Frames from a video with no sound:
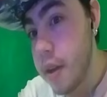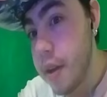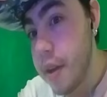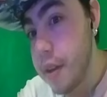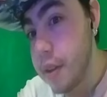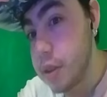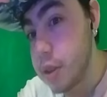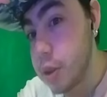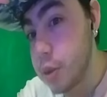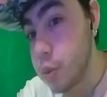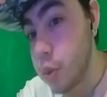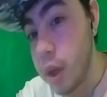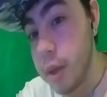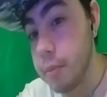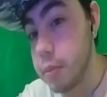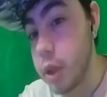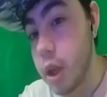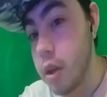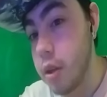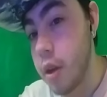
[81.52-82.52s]

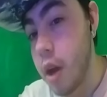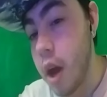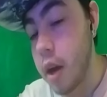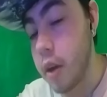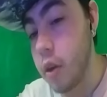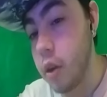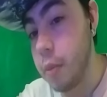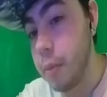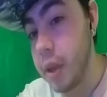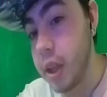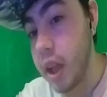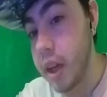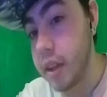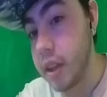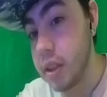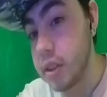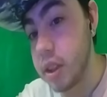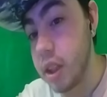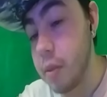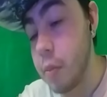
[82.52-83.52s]
streams are not going to be like
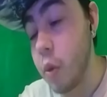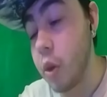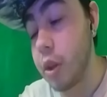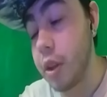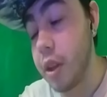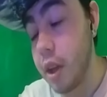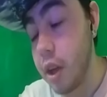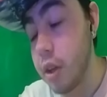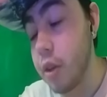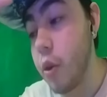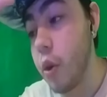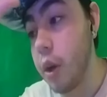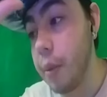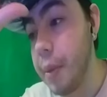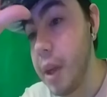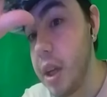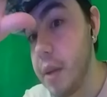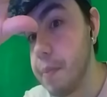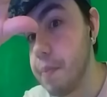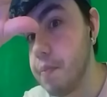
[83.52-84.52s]
this anymore. They're going
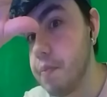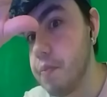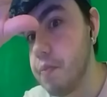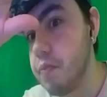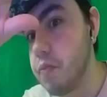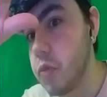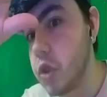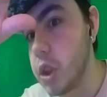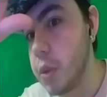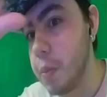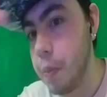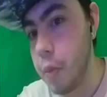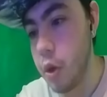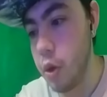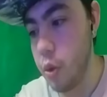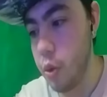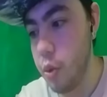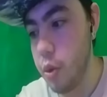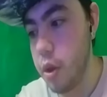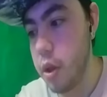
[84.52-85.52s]
to be
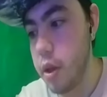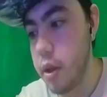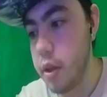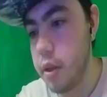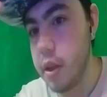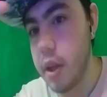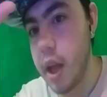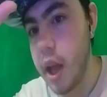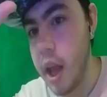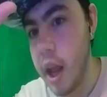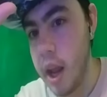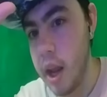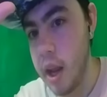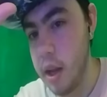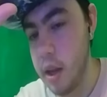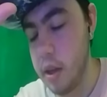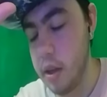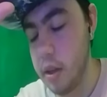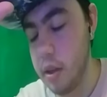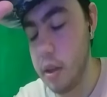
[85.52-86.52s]
smooth
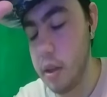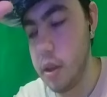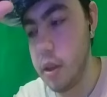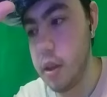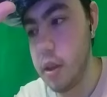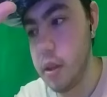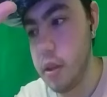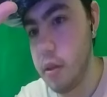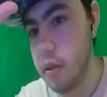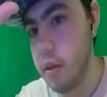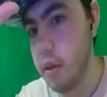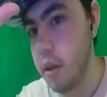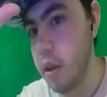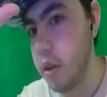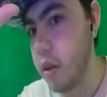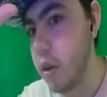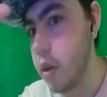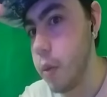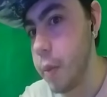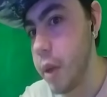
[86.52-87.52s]
and they're
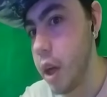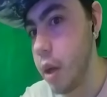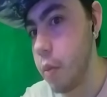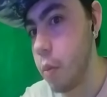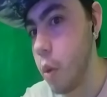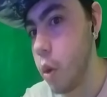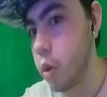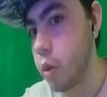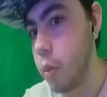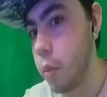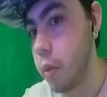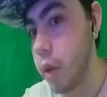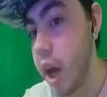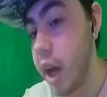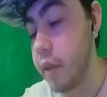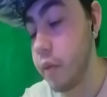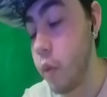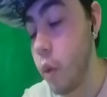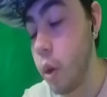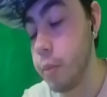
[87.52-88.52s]
going to be on multiple
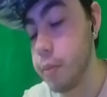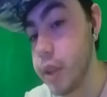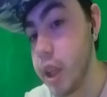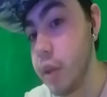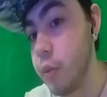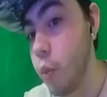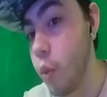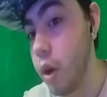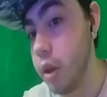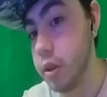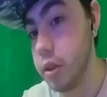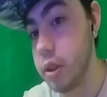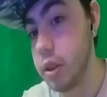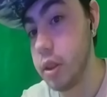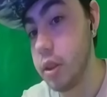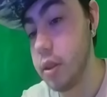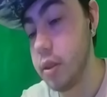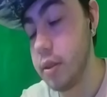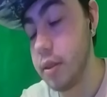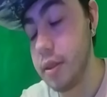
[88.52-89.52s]
platforms at once.
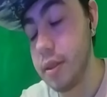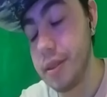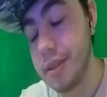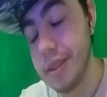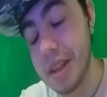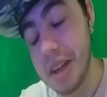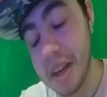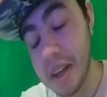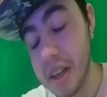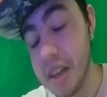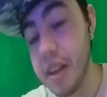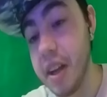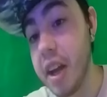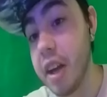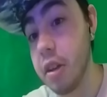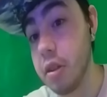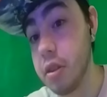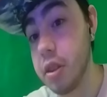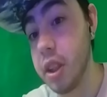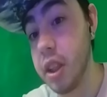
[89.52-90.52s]
I can
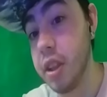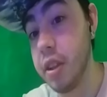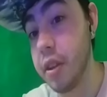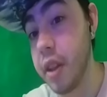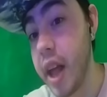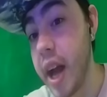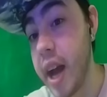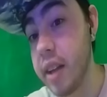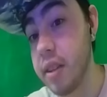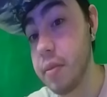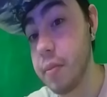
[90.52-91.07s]
guarantee you that.